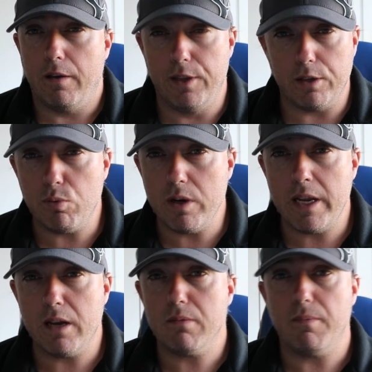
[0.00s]
This one
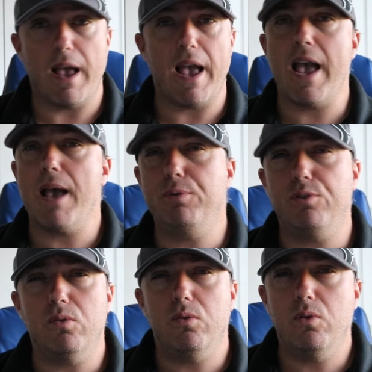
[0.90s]
here,
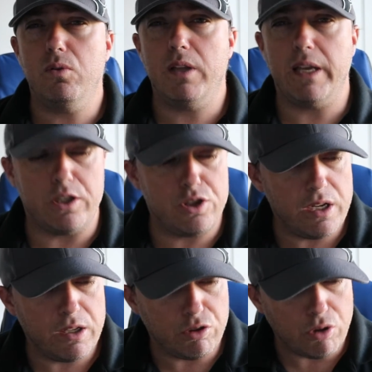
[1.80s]
absolutely.
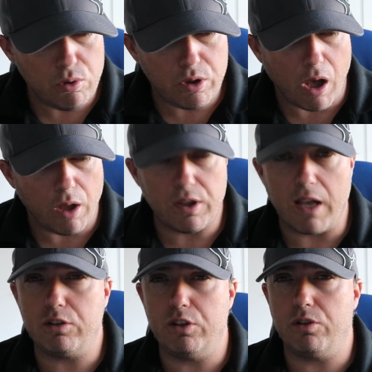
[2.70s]
She is so
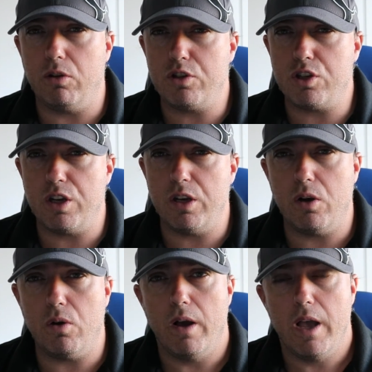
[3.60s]
docile. She's so
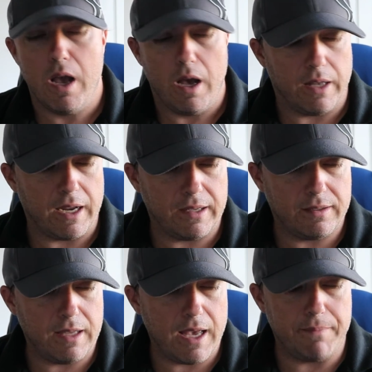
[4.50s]
chill. Like I
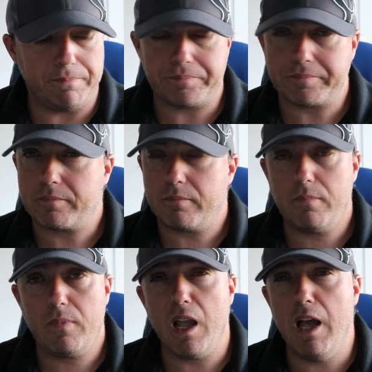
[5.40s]
said,
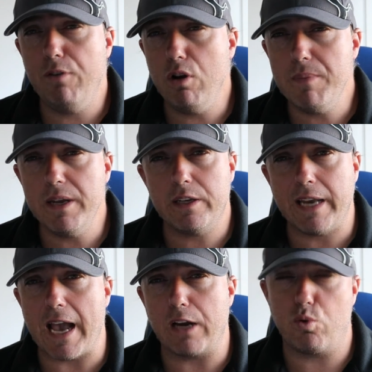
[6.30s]
I've only been
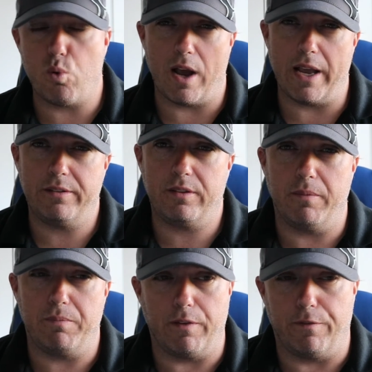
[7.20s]
tagged
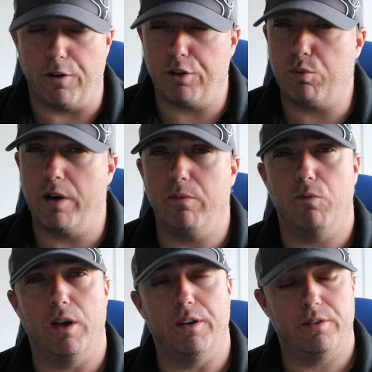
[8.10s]
twice. The first one
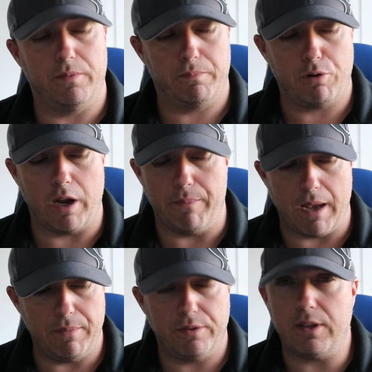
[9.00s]
was probably
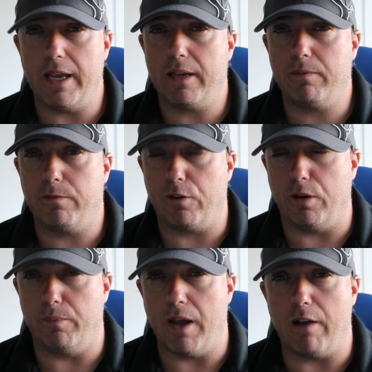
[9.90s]
my mistake
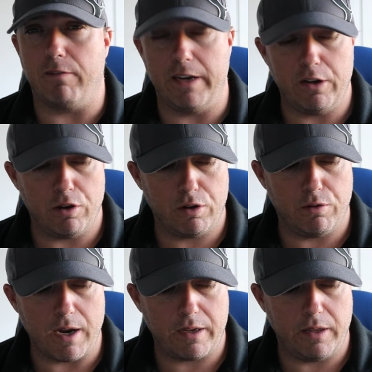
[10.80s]
for not reading her
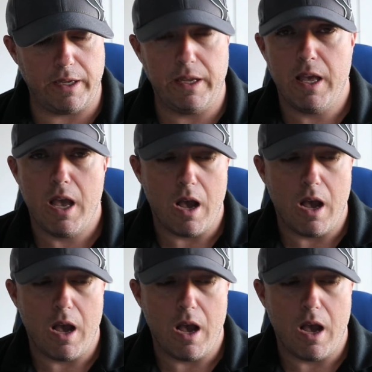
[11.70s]
correctly